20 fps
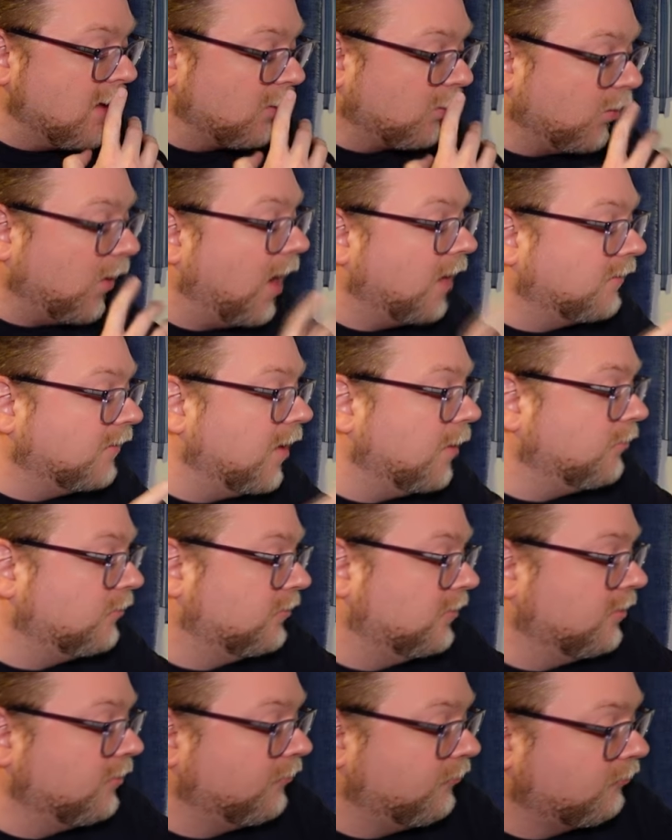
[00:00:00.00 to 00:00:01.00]
Rocked up
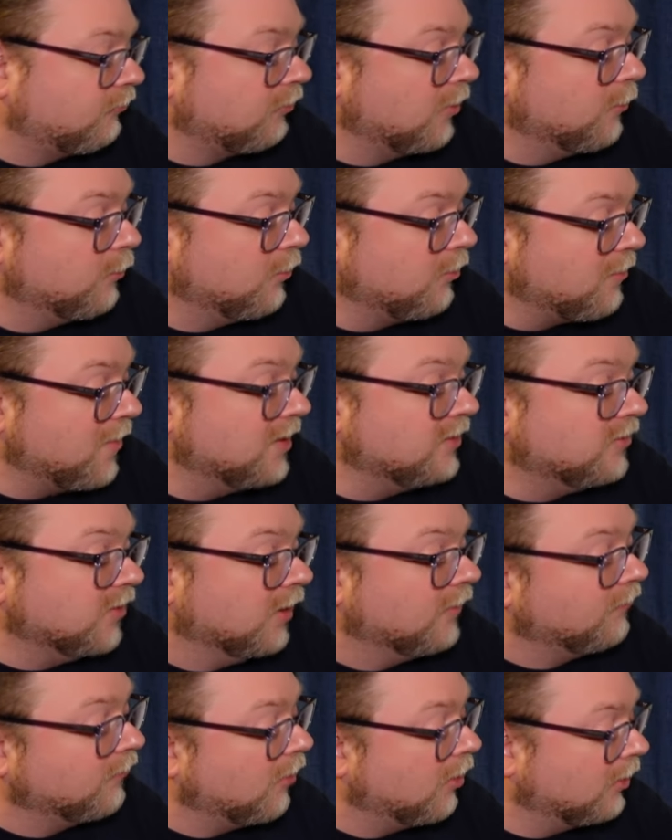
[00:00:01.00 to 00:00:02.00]
to the strip with my
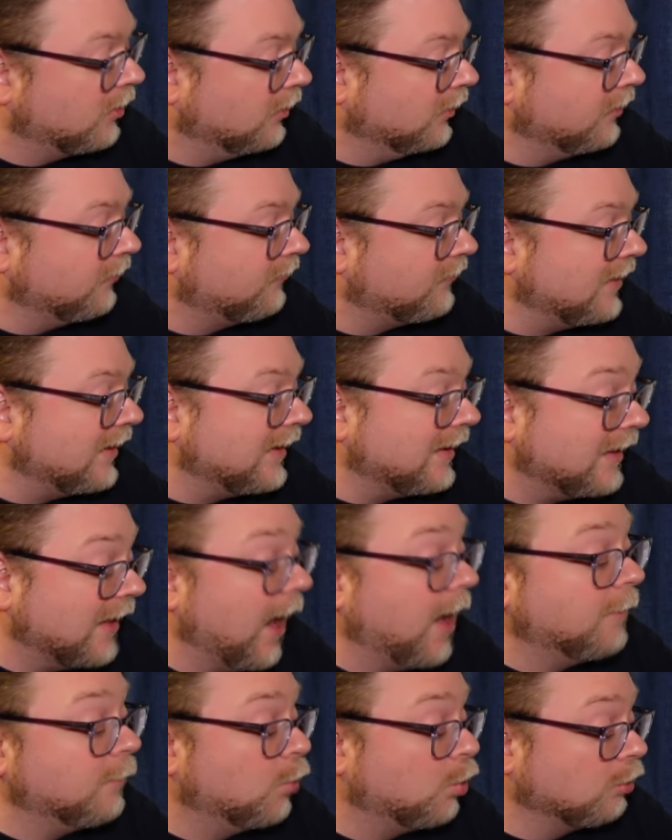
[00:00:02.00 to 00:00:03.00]
duds all glistening,
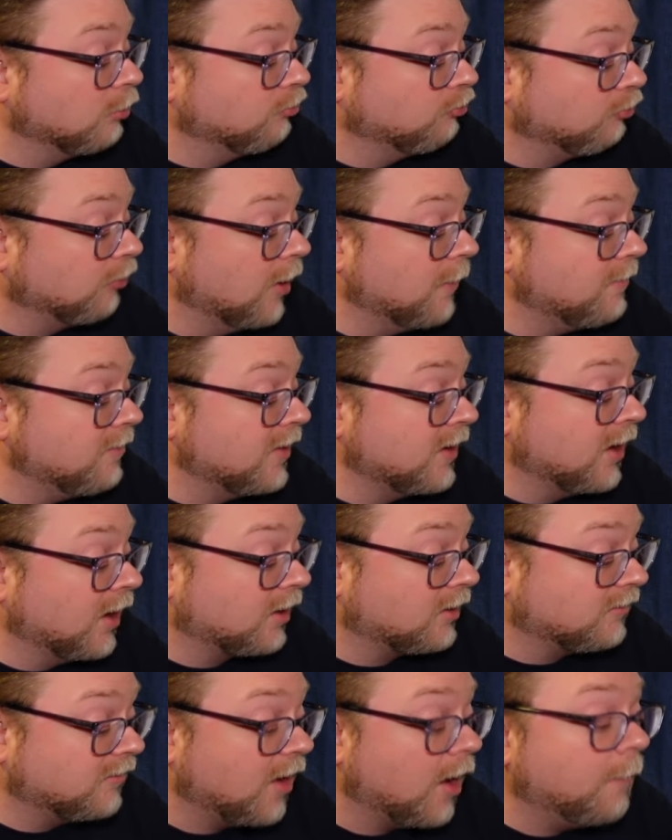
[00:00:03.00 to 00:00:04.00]
got more drip than
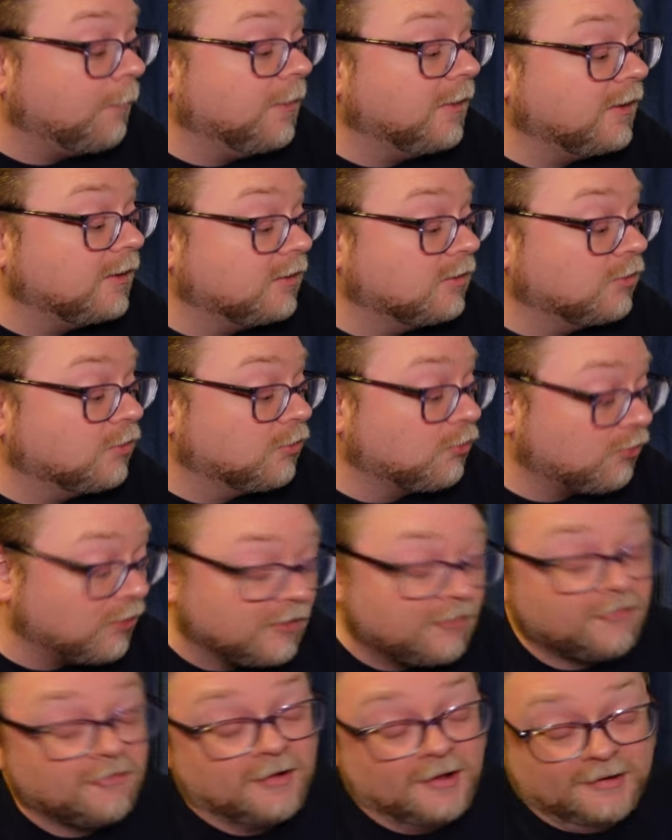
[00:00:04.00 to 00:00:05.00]
octuplet
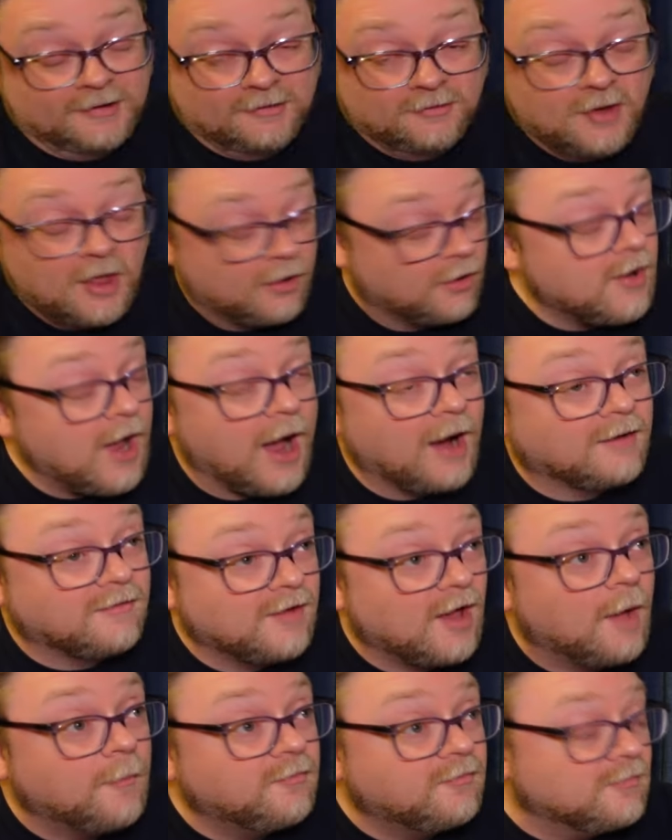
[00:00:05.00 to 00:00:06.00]
christening.
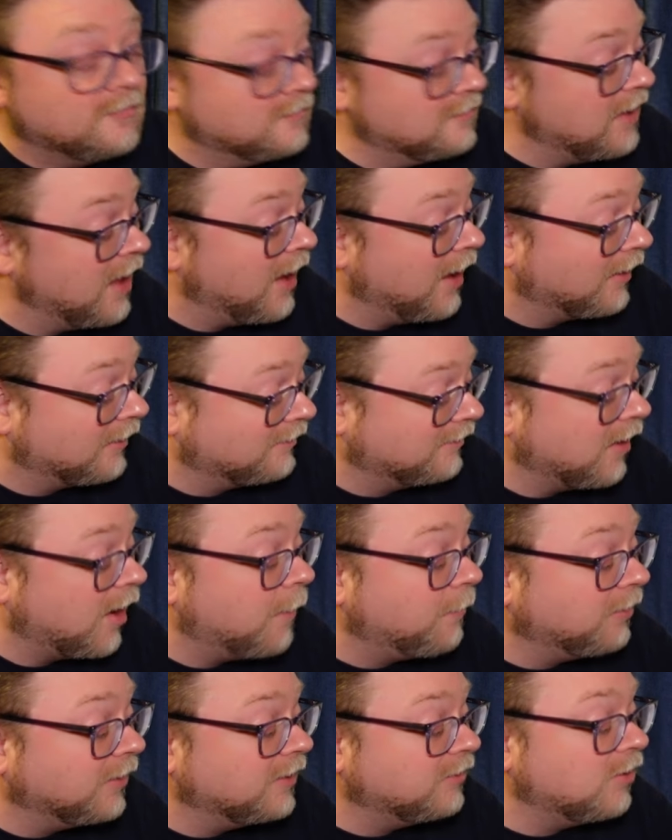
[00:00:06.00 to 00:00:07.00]

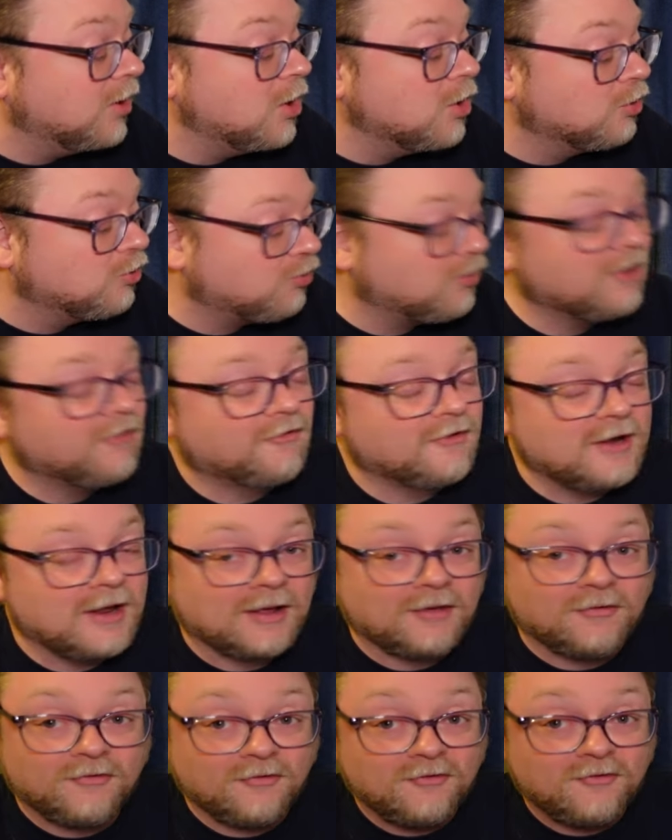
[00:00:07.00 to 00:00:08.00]
Octuplet
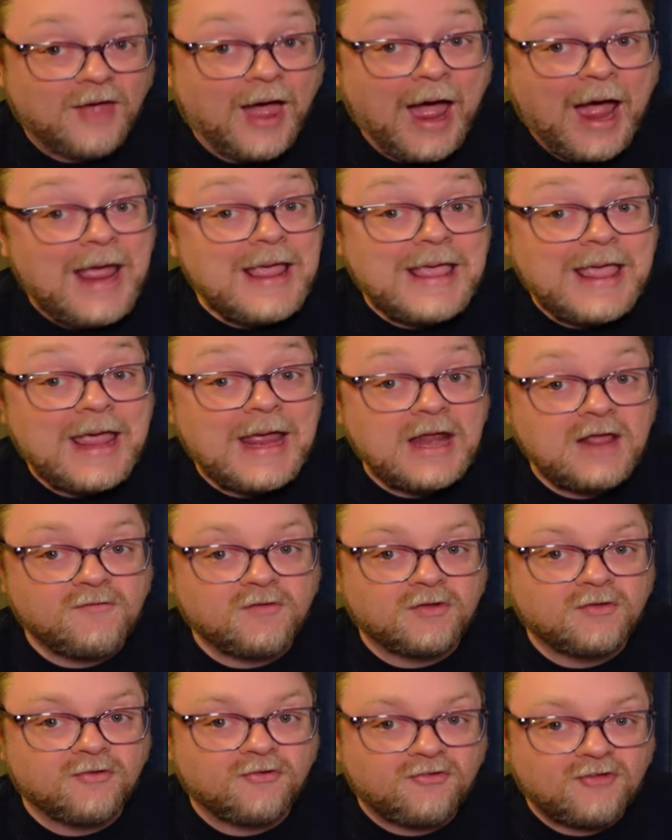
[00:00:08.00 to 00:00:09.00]
christenings. I can't
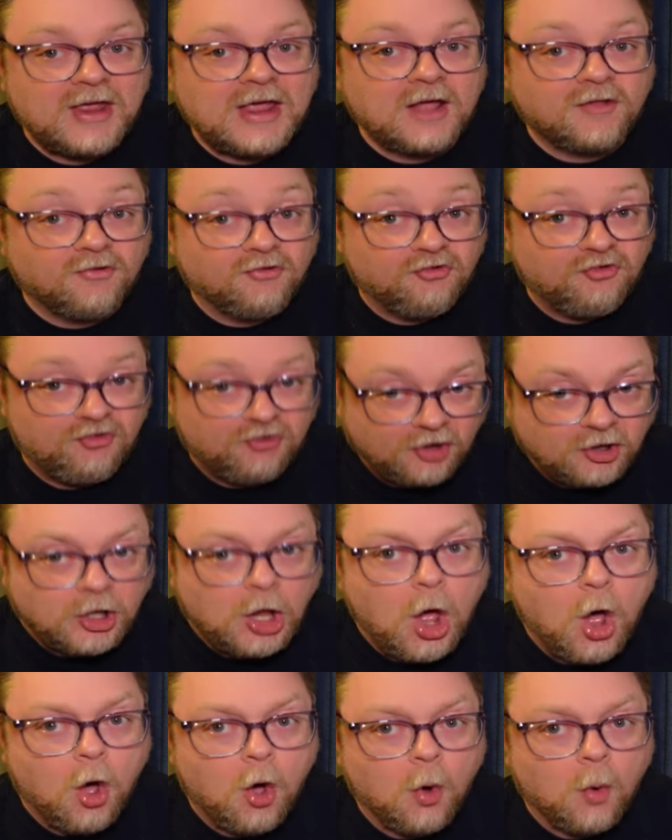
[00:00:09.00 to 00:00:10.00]
even say it
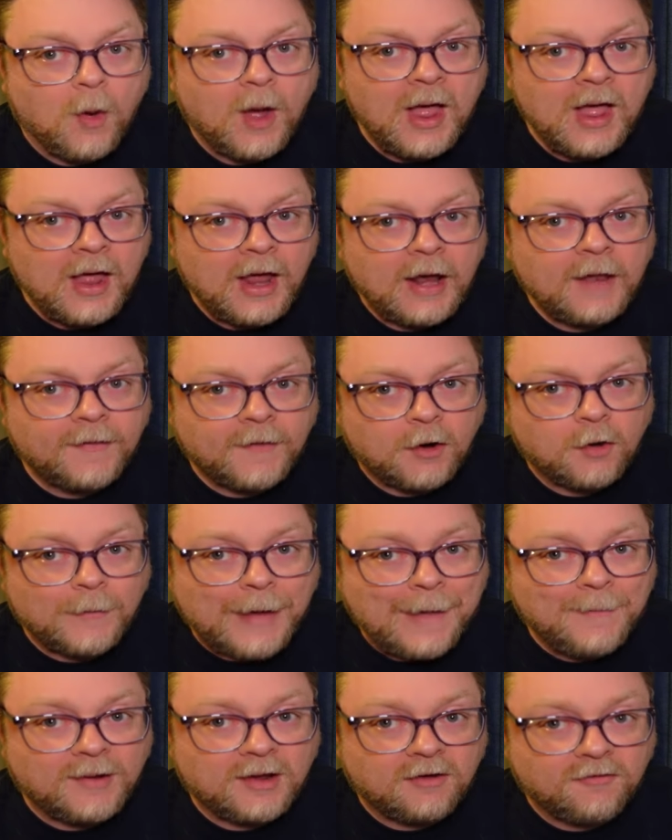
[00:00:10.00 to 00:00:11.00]
slow, and they're
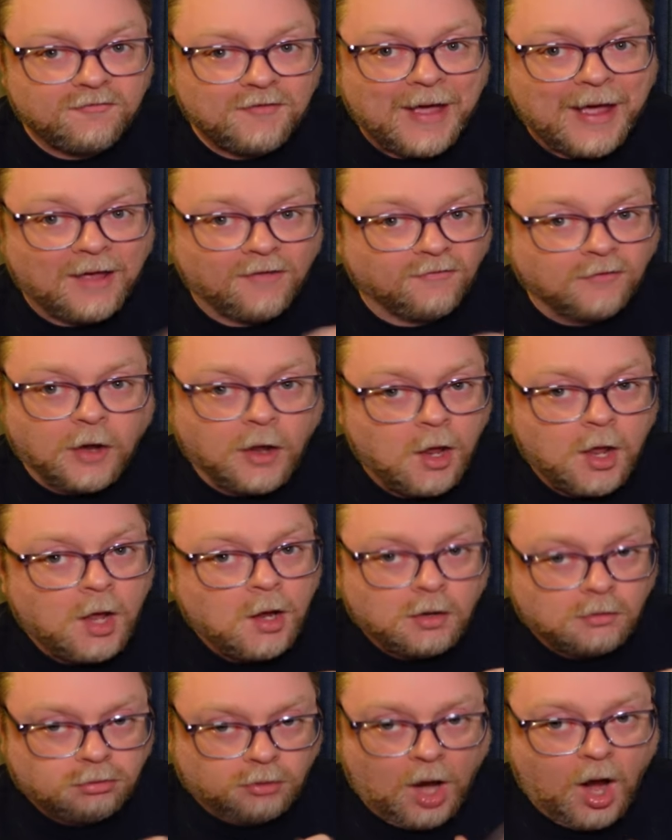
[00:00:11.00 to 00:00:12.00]
rapping it fast.
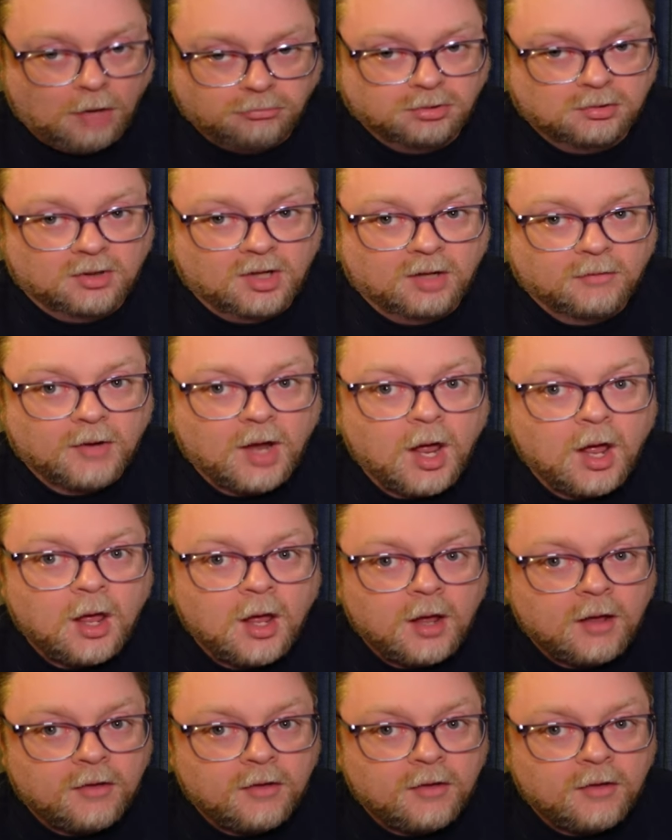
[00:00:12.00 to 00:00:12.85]
Blah, blah, blah, blah.